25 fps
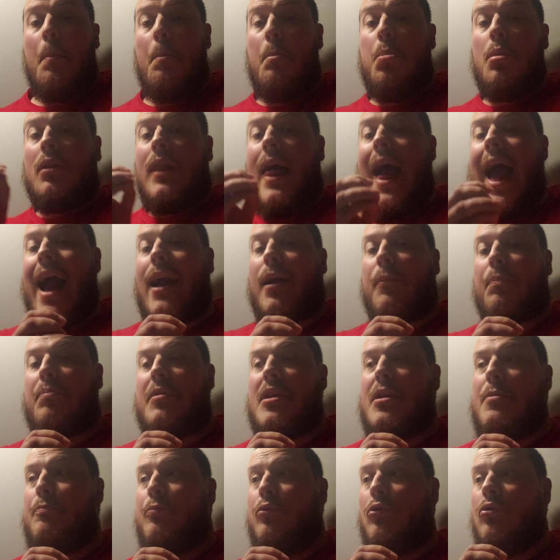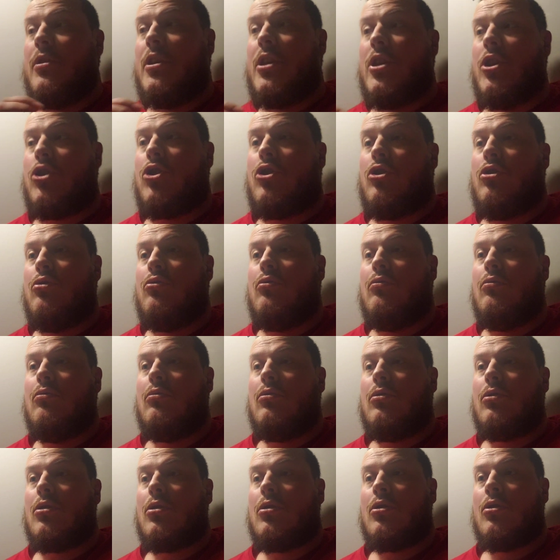Black people
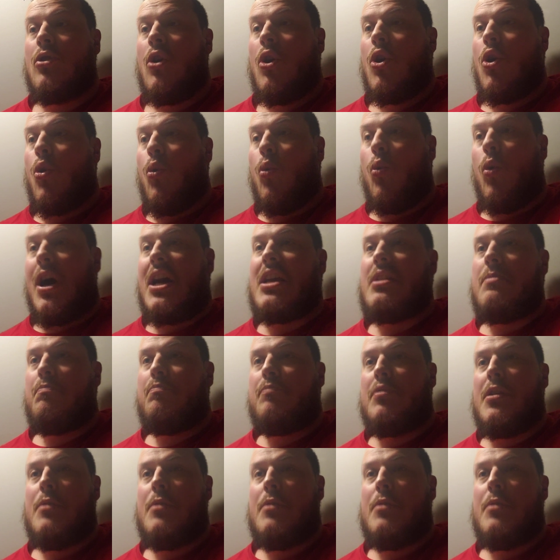issues, white